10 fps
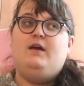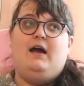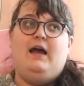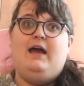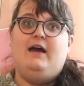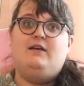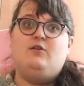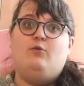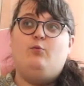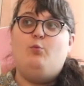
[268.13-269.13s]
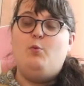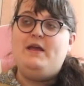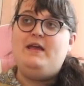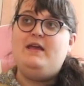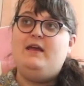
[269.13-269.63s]
And
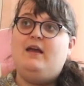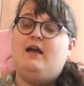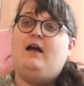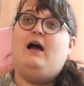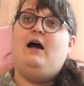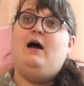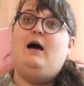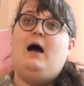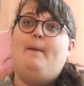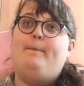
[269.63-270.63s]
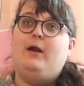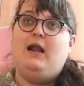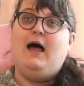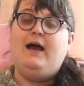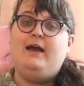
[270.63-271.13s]
we
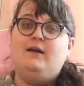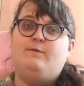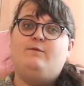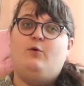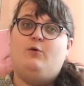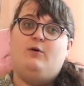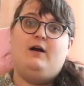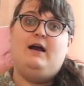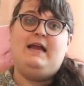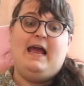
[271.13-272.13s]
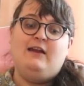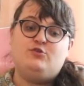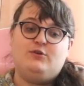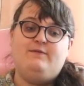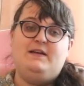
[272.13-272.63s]
applied for an
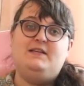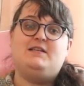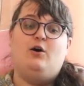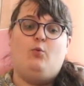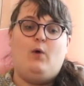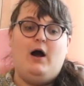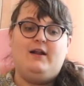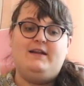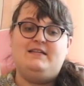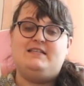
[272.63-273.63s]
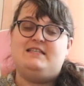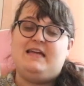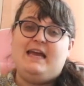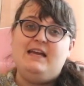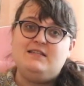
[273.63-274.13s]
entry visa while in the
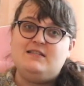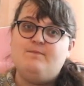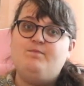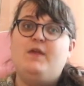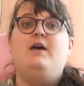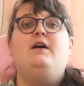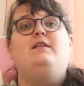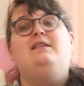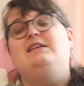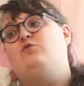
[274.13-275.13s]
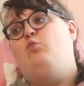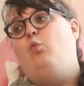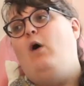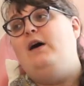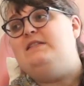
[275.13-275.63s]
States. This
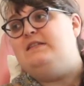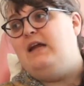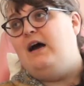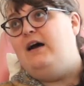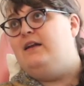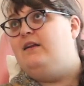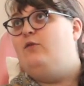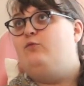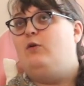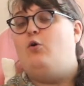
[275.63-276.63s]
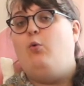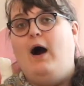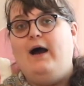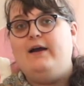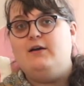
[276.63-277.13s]
was not
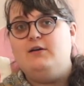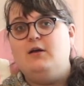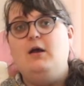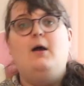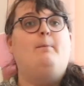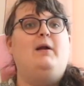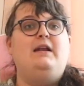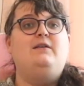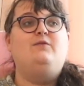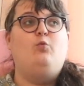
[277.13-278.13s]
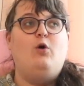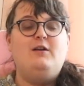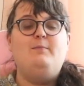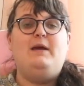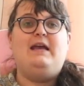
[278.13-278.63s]
required, but it
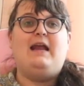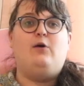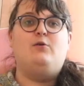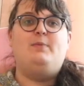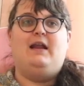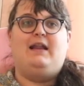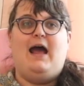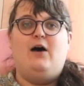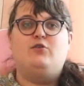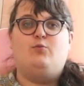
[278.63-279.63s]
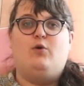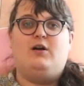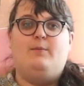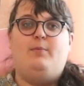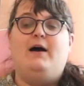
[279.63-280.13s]
would mean I would be allowed to
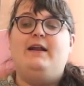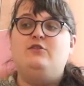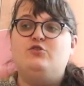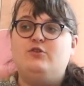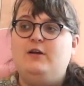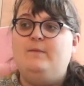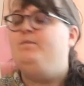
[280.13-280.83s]
work upon entry.